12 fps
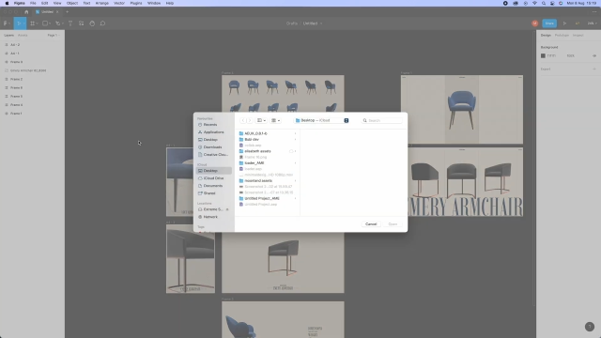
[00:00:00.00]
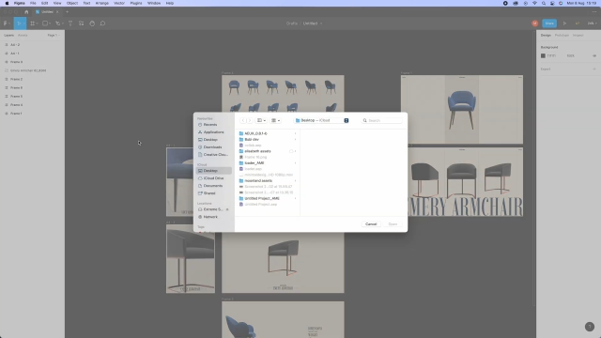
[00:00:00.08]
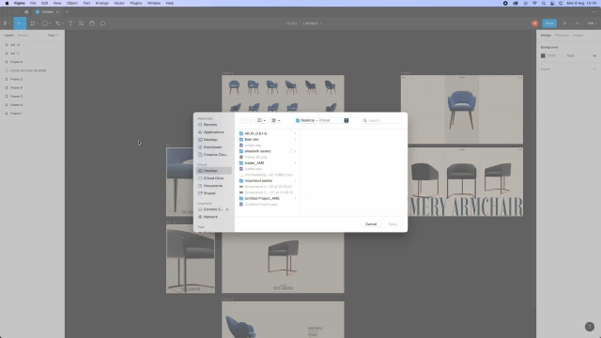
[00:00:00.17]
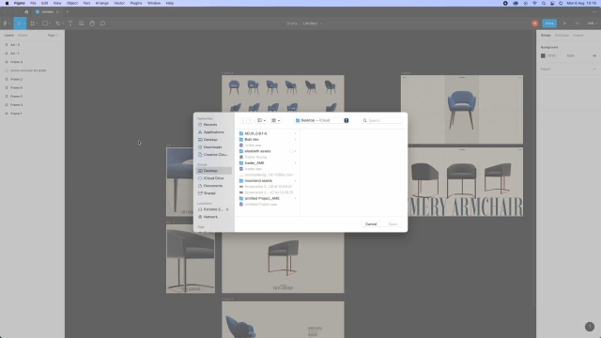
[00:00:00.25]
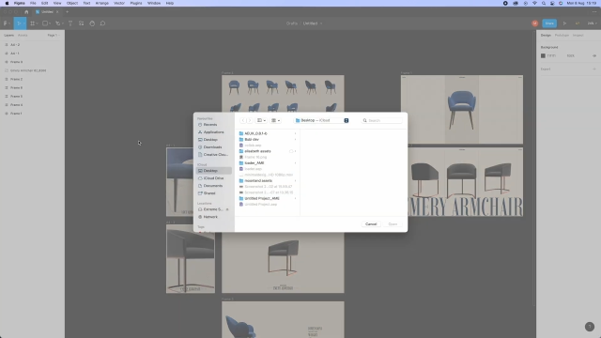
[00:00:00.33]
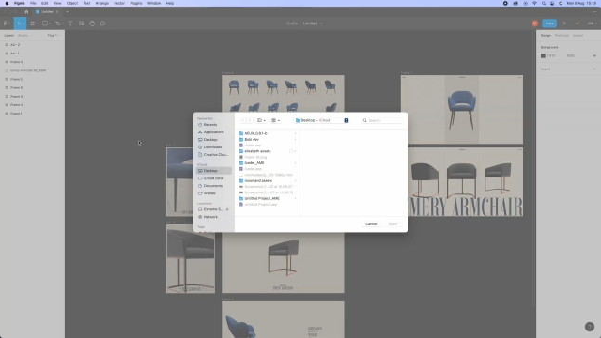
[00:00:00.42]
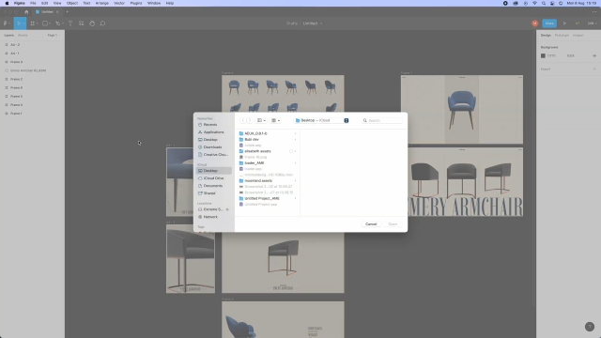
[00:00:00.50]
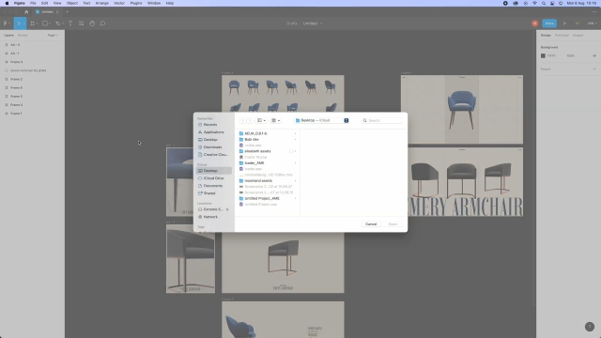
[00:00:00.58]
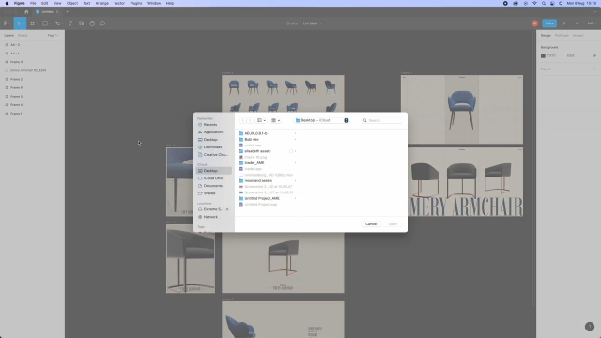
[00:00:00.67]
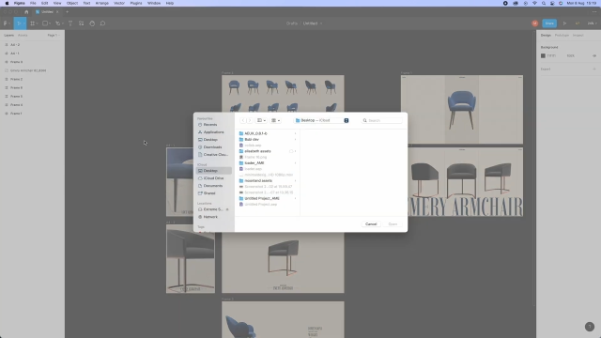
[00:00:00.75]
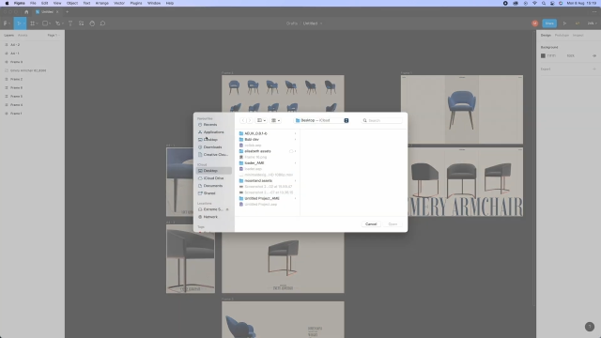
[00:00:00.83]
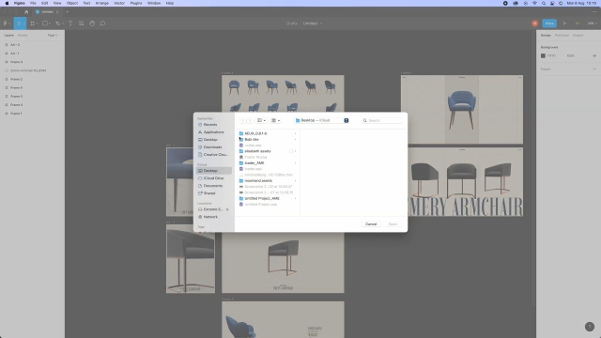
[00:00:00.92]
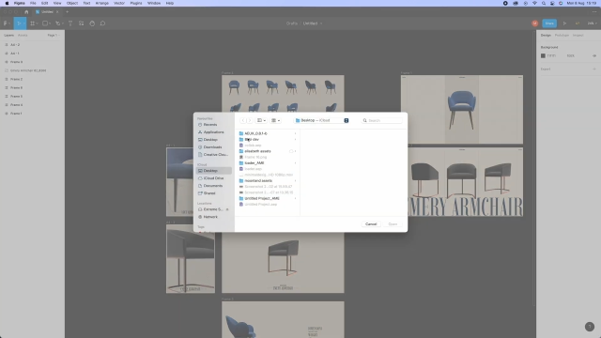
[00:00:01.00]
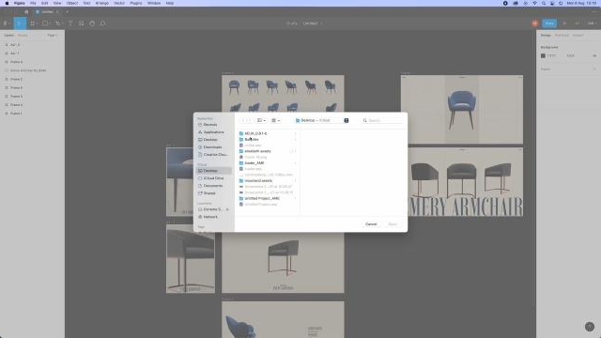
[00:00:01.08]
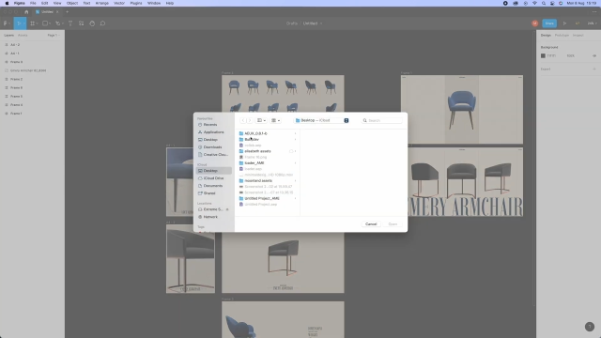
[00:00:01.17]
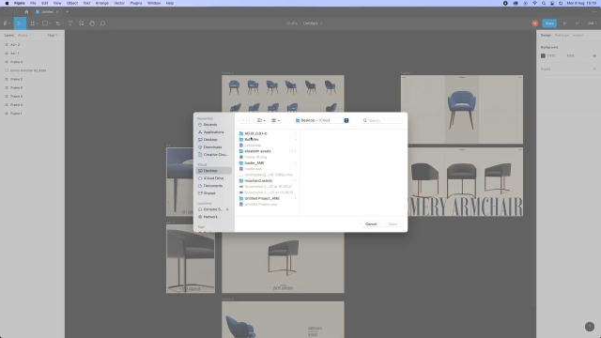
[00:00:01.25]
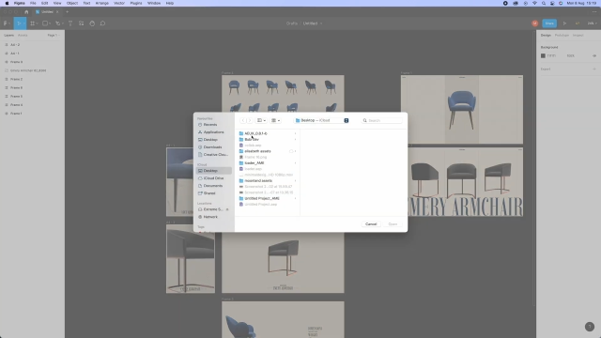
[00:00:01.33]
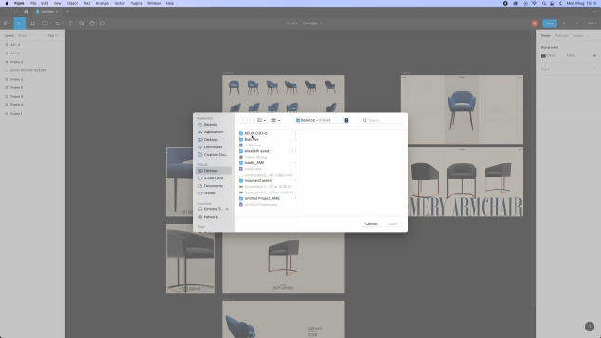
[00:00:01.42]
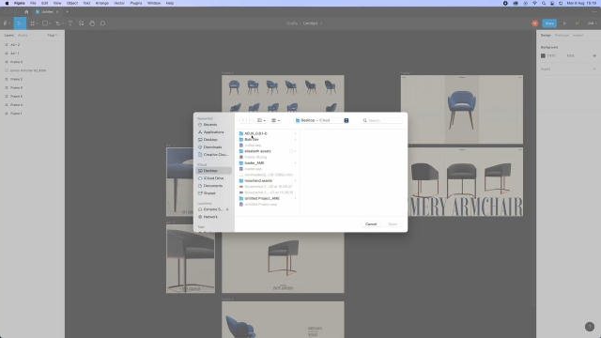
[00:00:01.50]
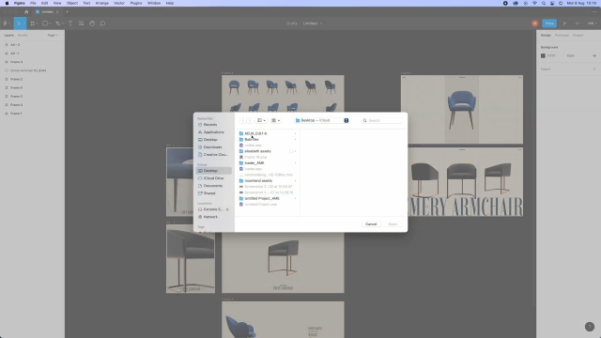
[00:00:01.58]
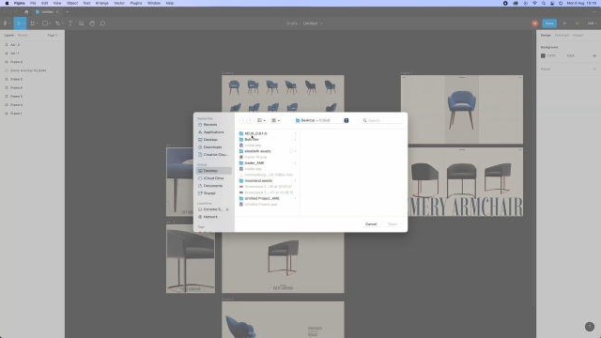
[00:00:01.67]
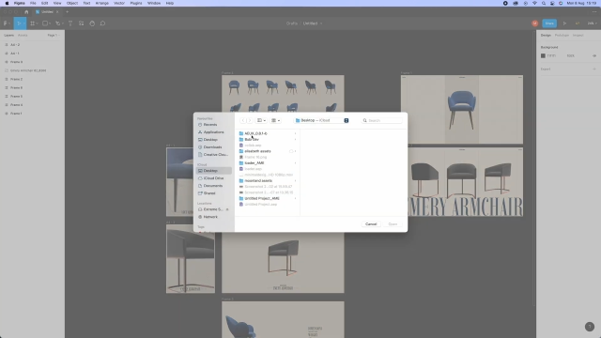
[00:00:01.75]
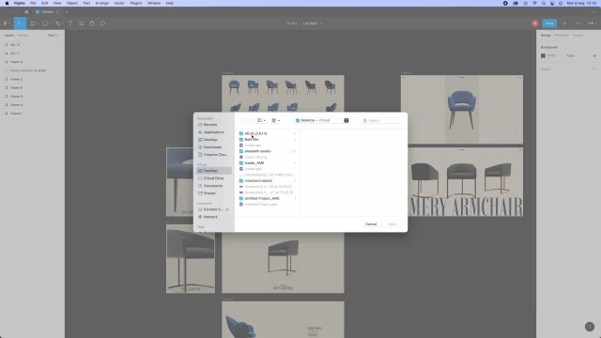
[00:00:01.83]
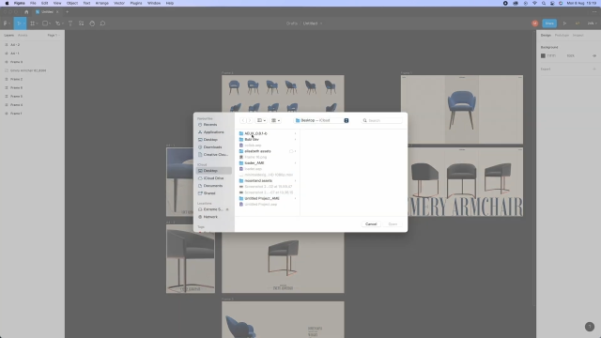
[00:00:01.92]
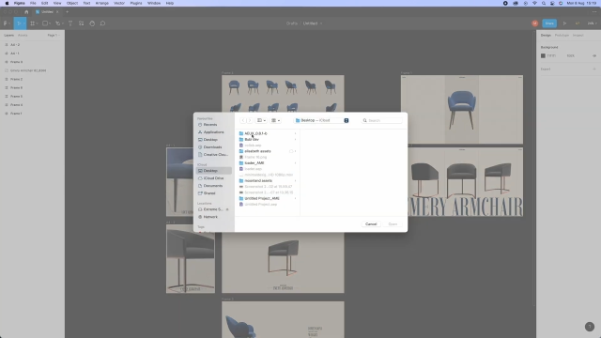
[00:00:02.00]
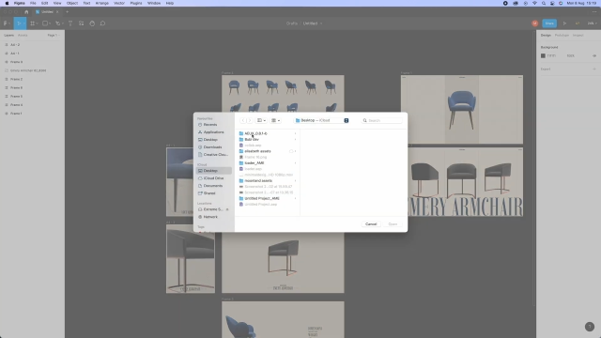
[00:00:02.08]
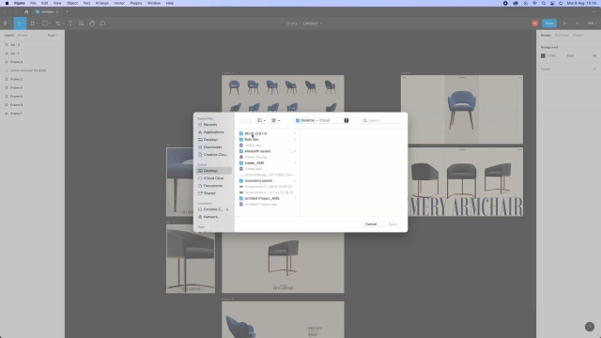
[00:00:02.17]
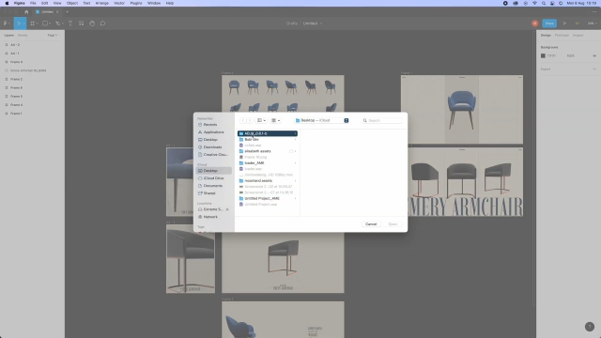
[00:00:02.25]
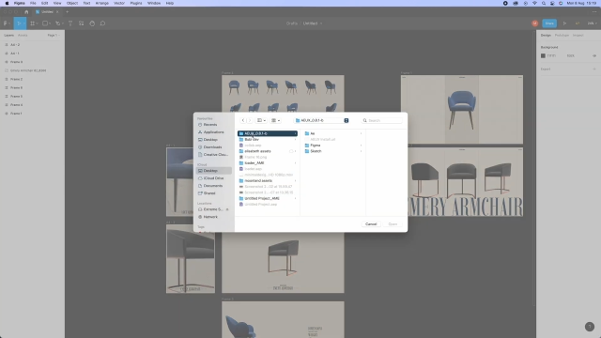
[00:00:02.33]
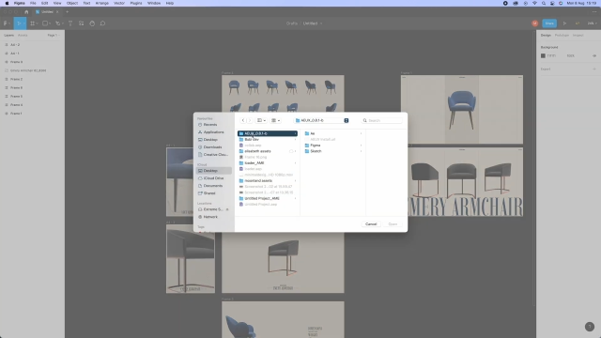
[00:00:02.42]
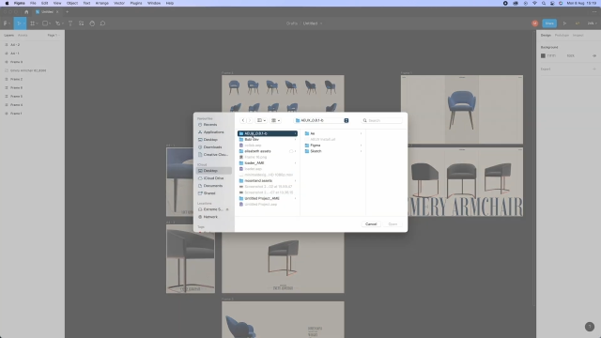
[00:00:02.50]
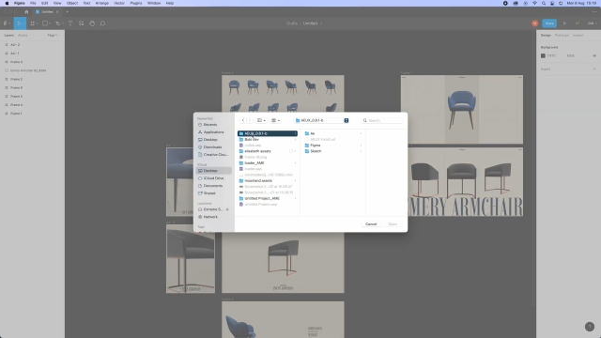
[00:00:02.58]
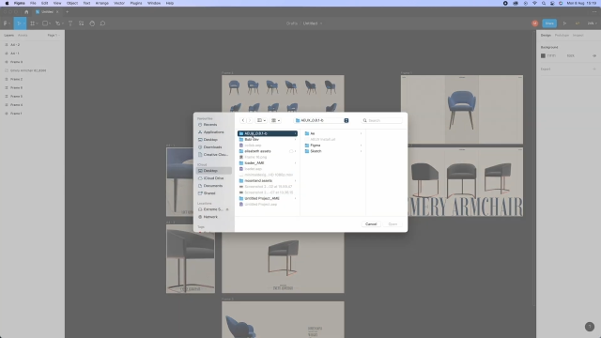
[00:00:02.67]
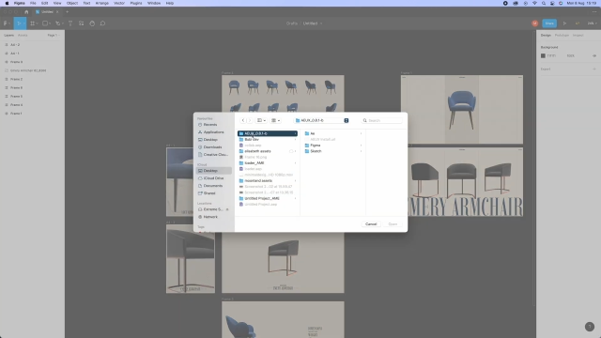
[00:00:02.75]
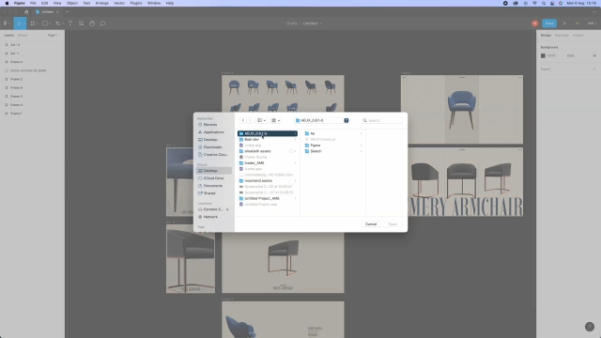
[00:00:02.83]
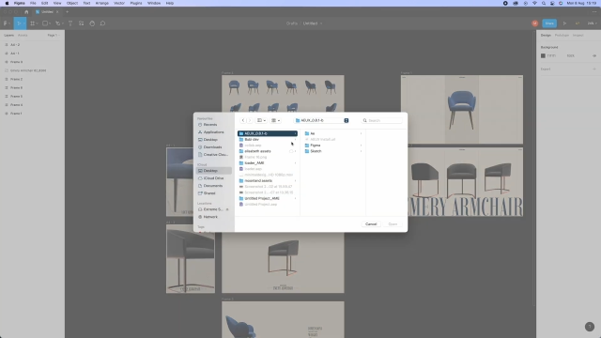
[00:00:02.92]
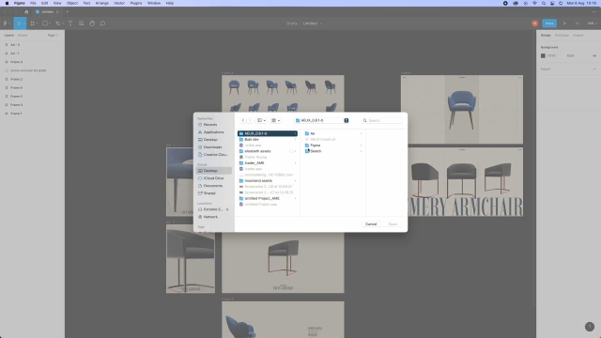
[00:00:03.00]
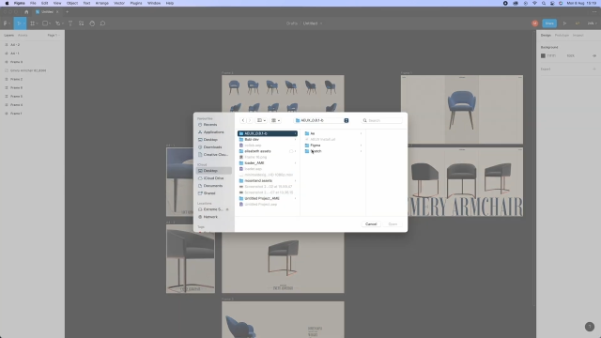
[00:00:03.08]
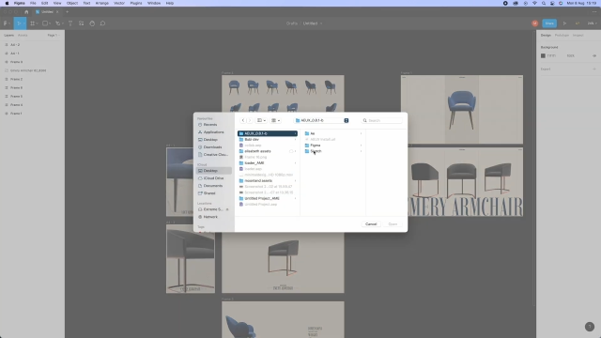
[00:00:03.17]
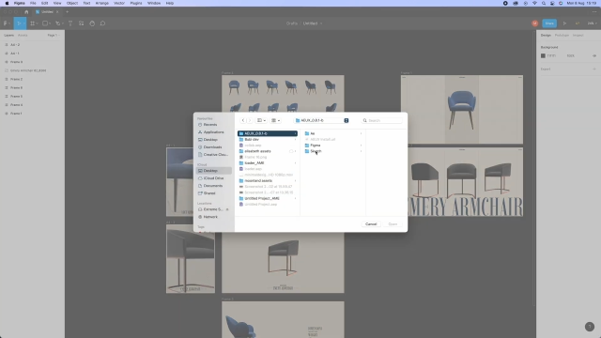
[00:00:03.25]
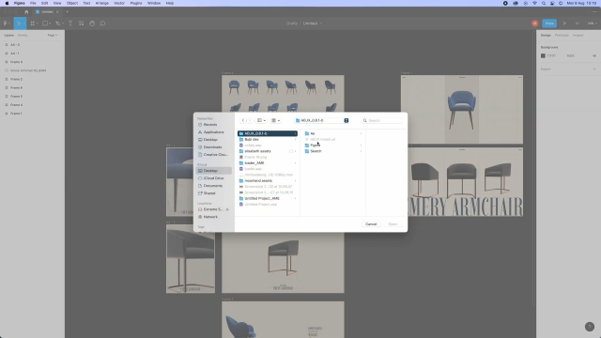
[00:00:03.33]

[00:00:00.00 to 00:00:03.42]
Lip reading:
(no speaker visible)